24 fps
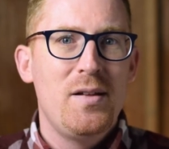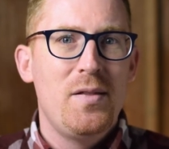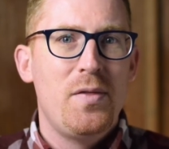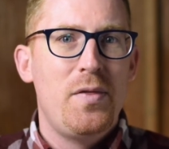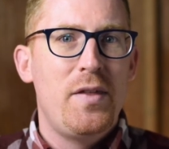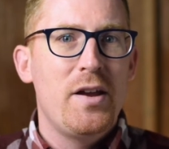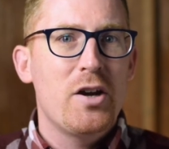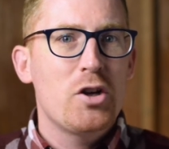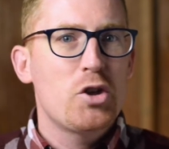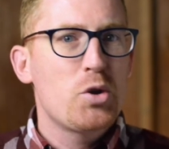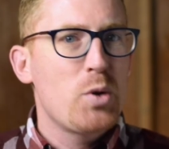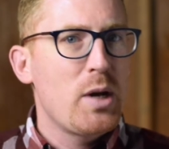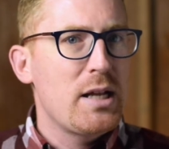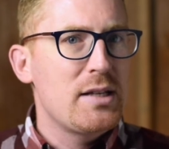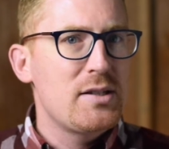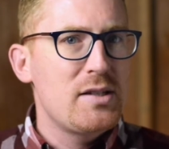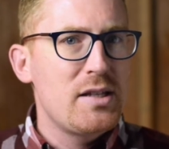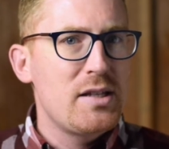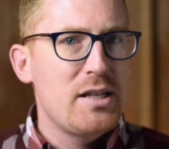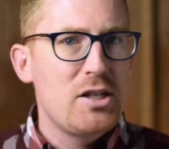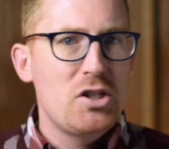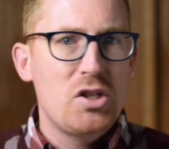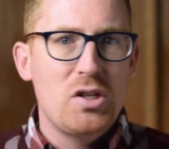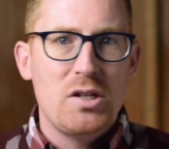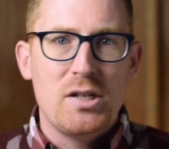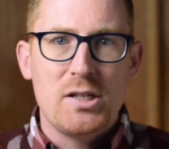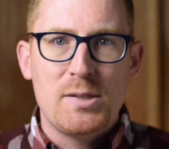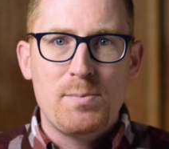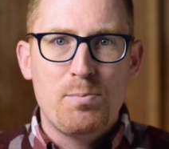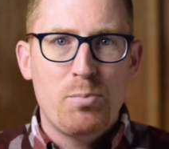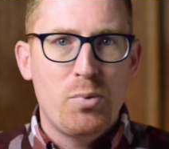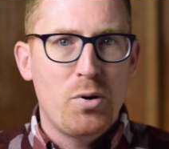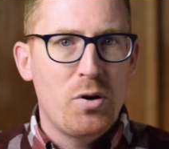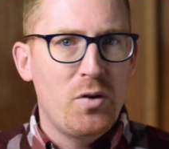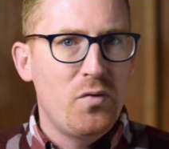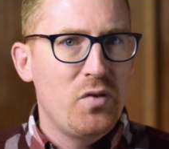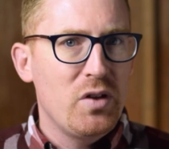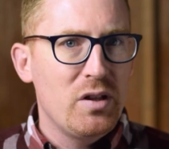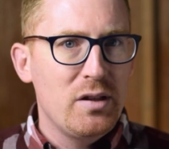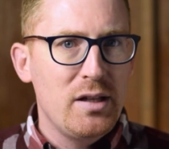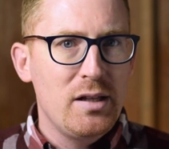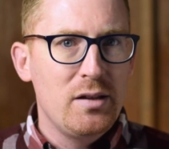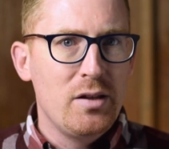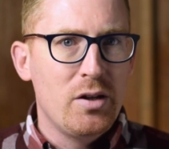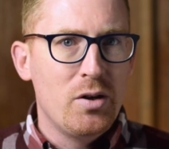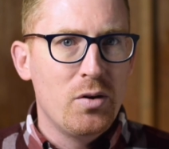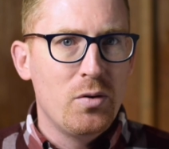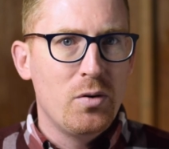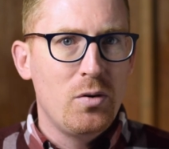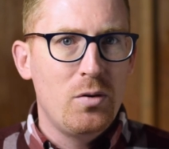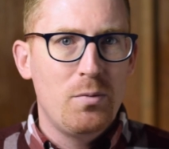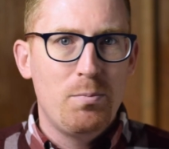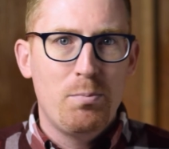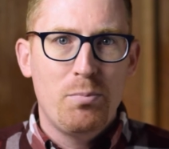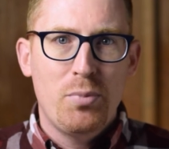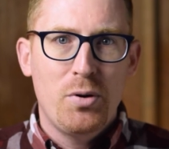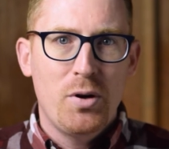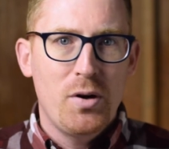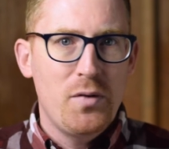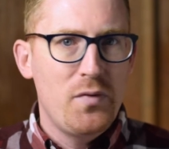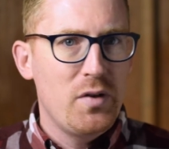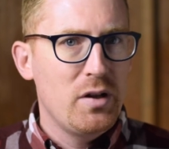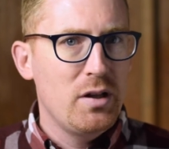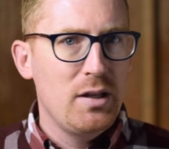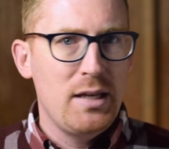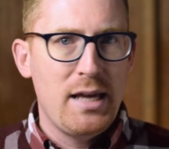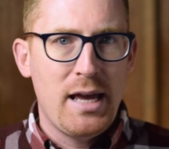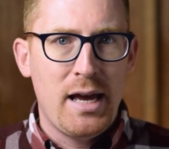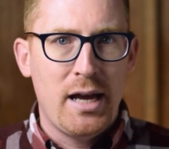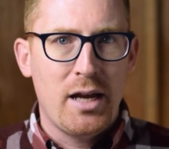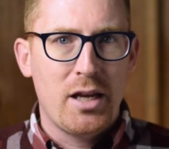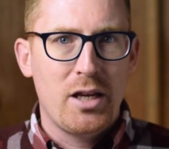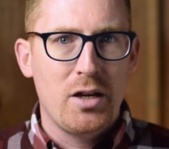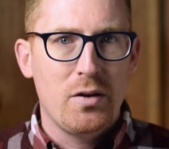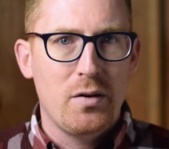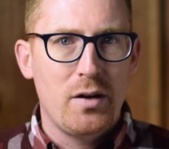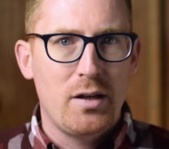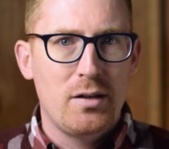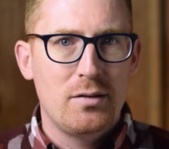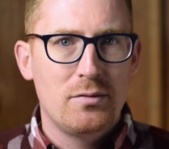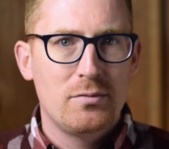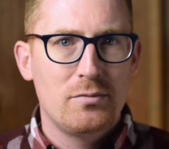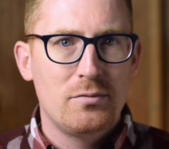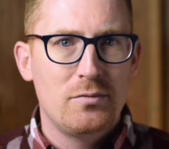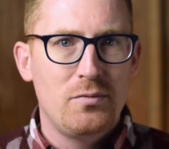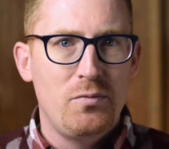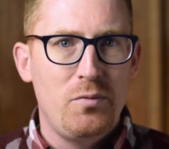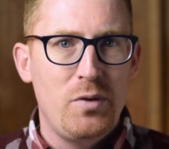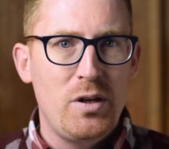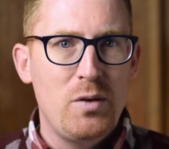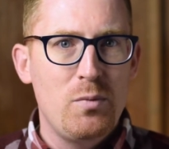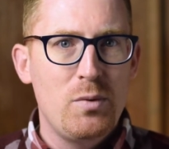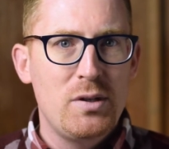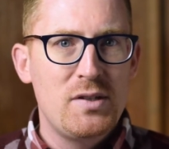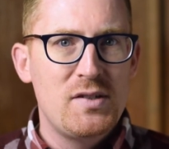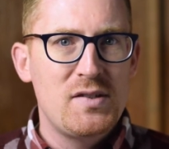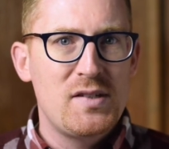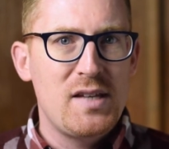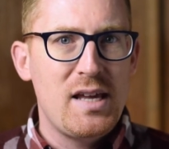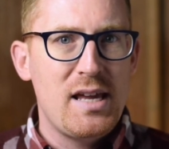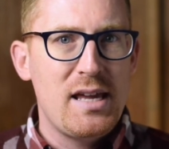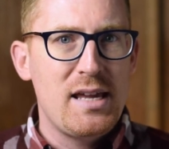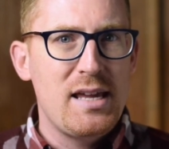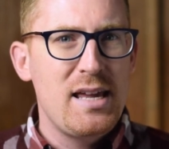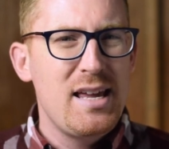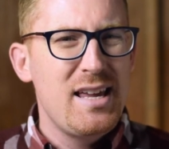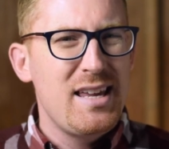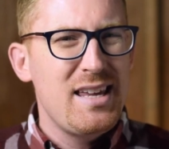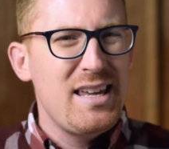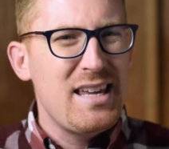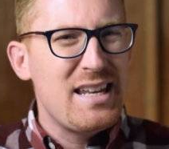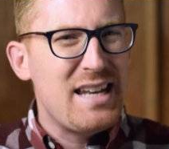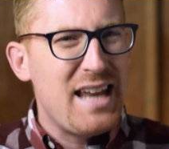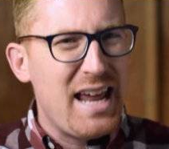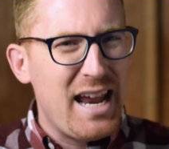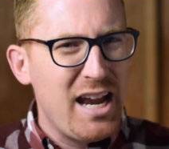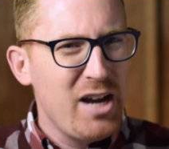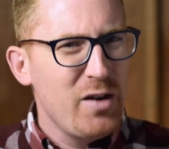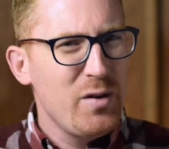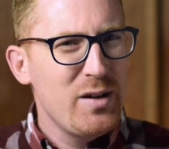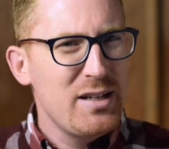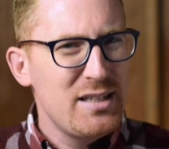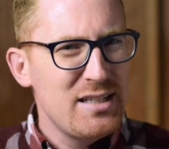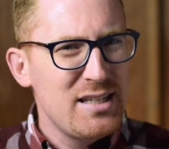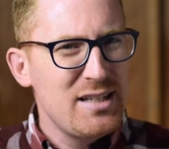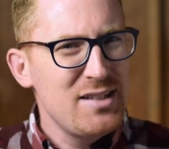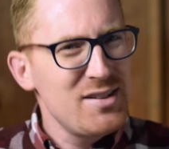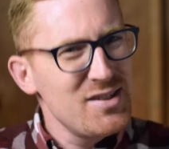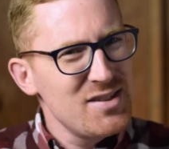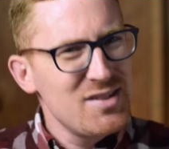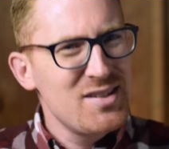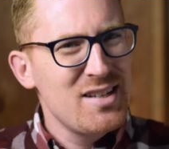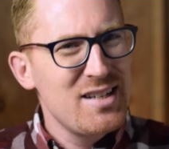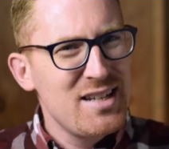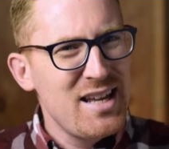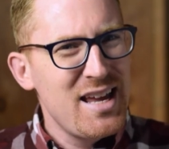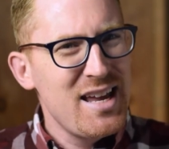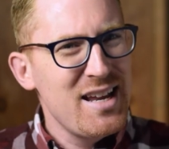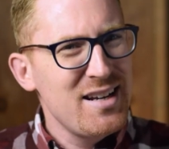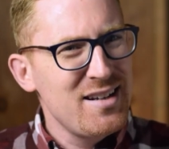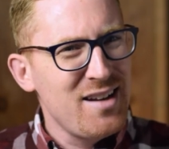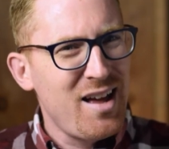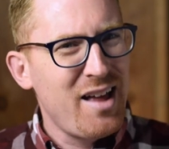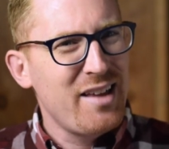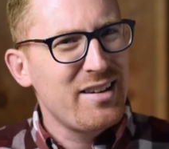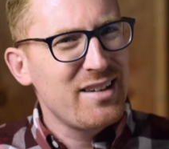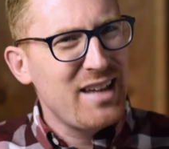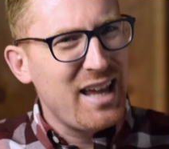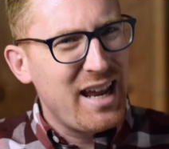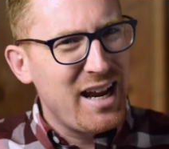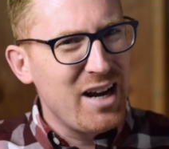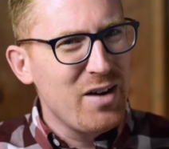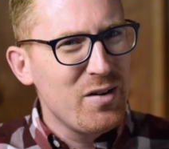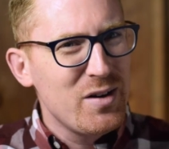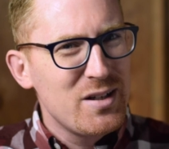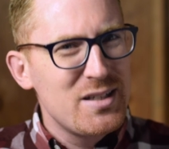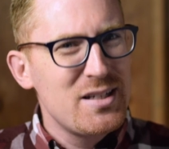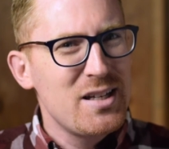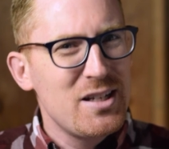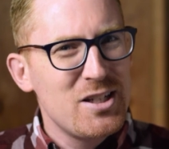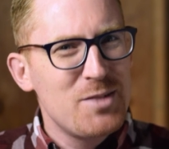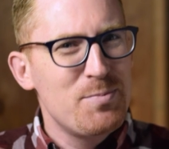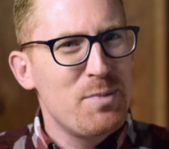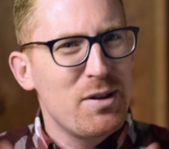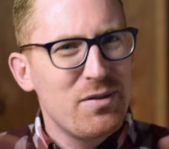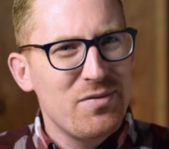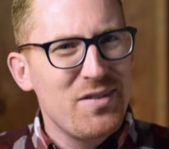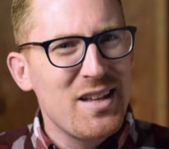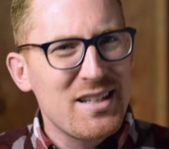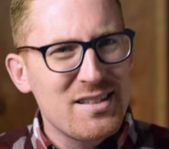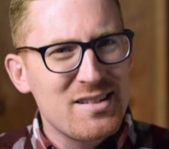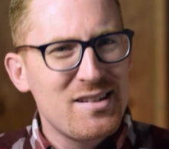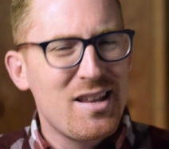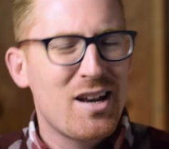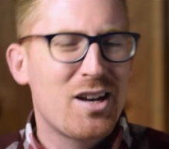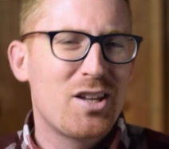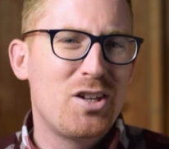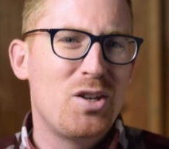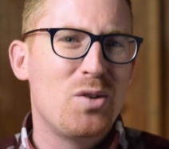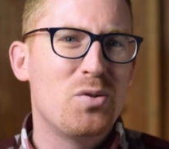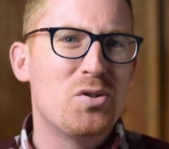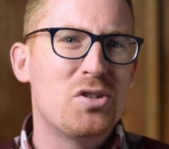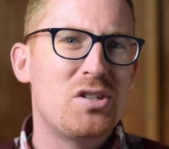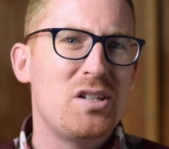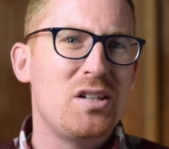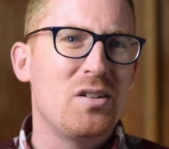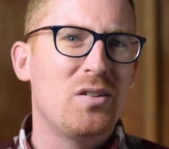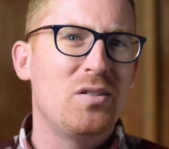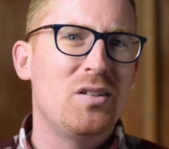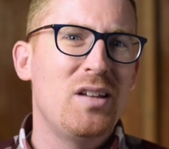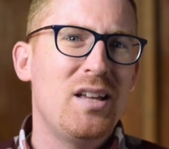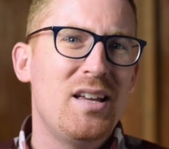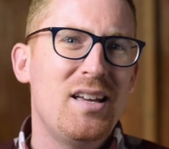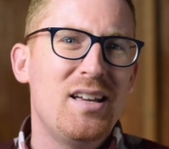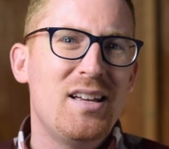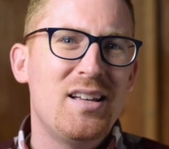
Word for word: Their translation is perfectly literal, perfectly accurate. We would say inheritance today, not heritage, but that's not a huge deal.